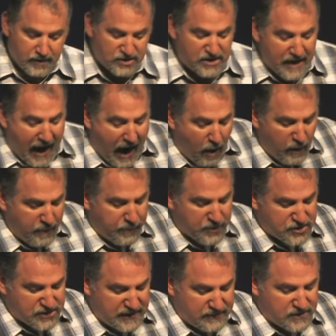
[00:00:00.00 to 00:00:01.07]
See, how we
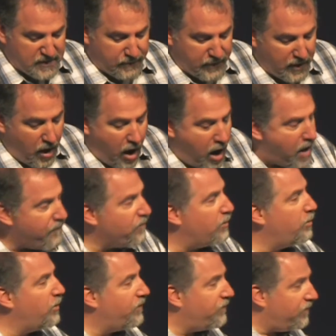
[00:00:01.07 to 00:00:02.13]
perceive something
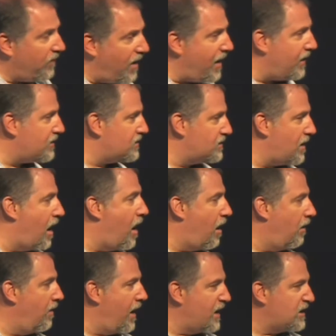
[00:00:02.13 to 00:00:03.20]
often reflects our